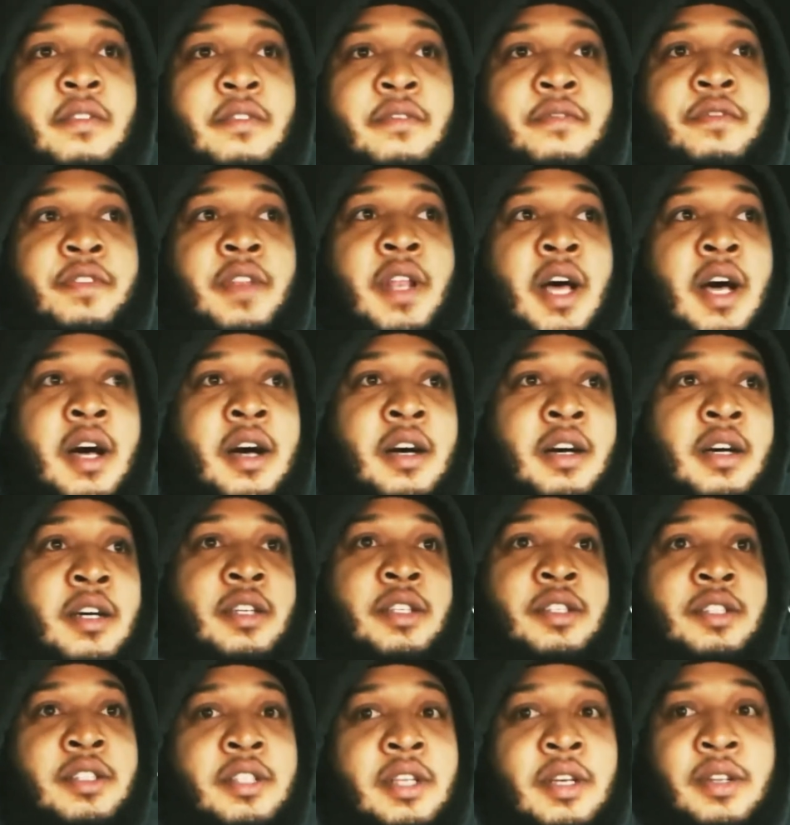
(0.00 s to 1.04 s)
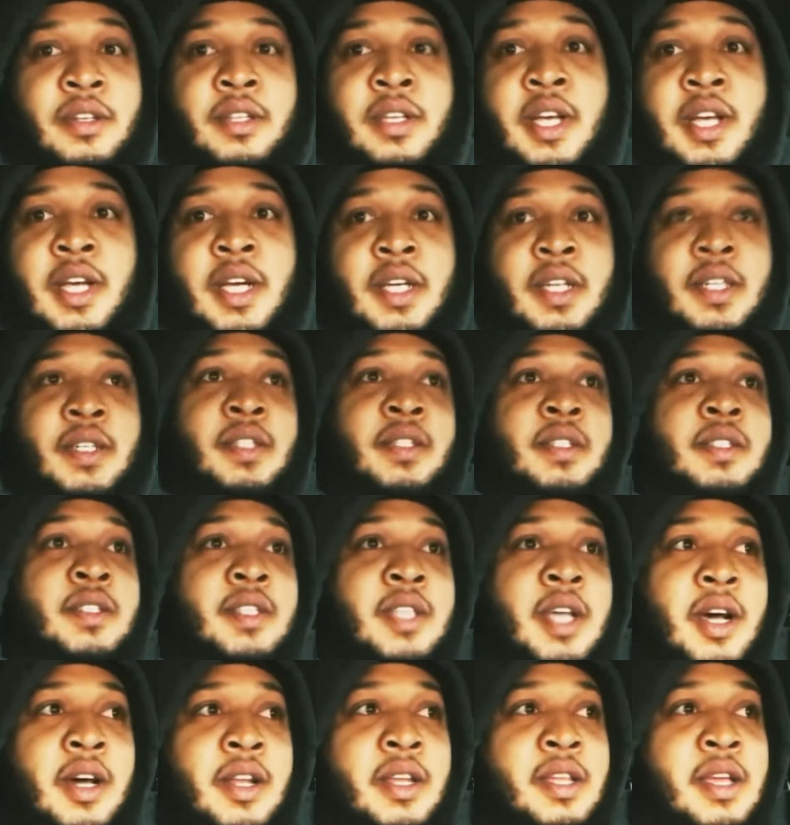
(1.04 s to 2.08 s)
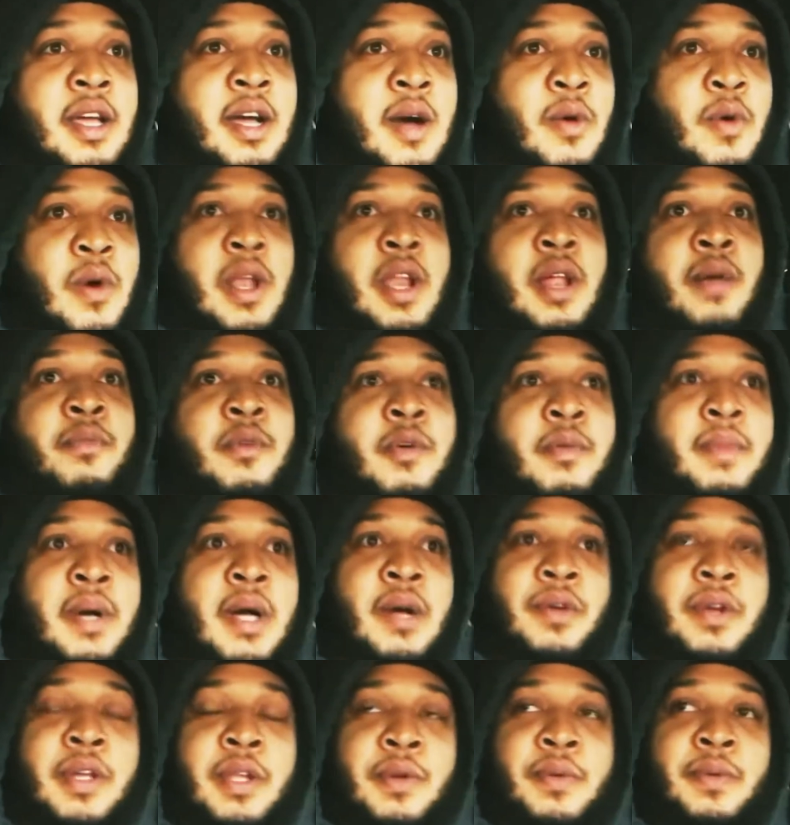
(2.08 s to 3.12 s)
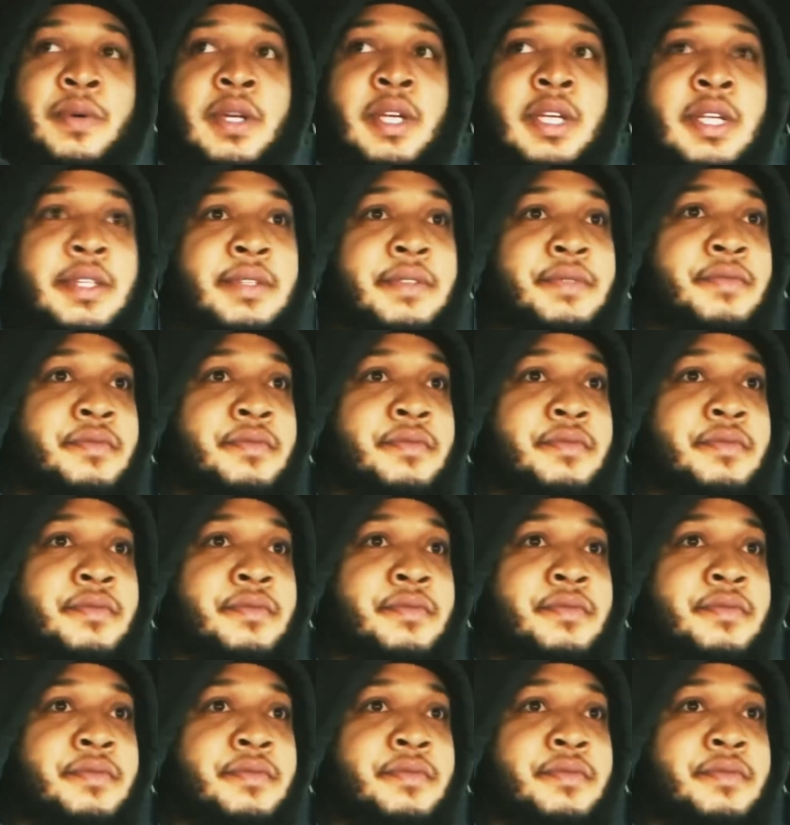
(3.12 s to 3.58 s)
vlog, show y'all, talk to y'all while I'm on my way to work.